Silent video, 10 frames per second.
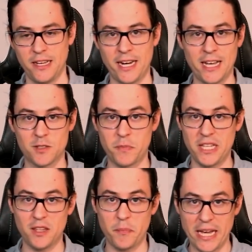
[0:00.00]
and has
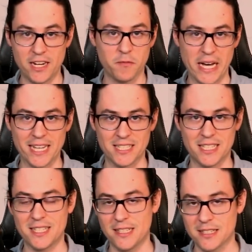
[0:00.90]
been the bane of my
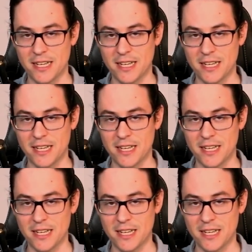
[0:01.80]
existence